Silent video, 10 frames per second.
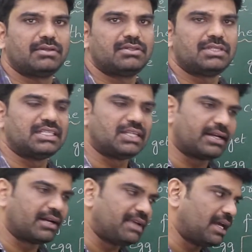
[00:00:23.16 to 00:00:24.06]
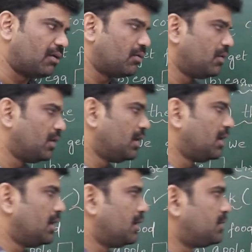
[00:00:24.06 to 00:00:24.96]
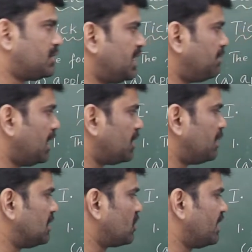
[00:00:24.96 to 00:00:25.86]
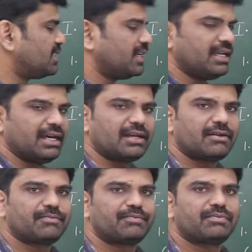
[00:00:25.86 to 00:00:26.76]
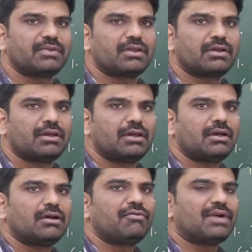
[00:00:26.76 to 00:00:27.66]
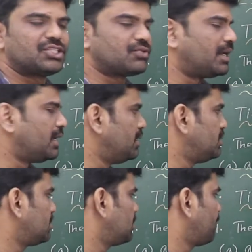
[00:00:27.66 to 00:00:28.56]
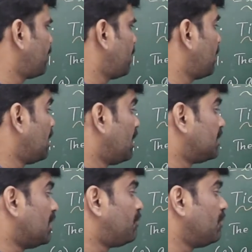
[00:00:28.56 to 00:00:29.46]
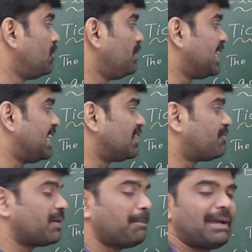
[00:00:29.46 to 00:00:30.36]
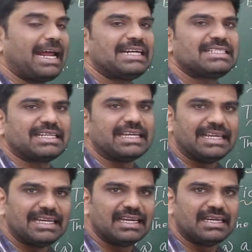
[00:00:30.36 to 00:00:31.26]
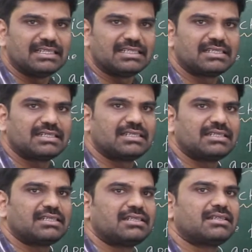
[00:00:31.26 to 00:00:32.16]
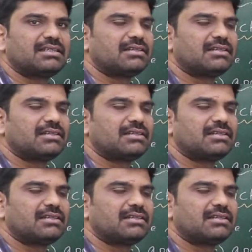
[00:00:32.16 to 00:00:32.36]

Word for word: See children, we have three multiple choice here. First one is, the food we get from plants is.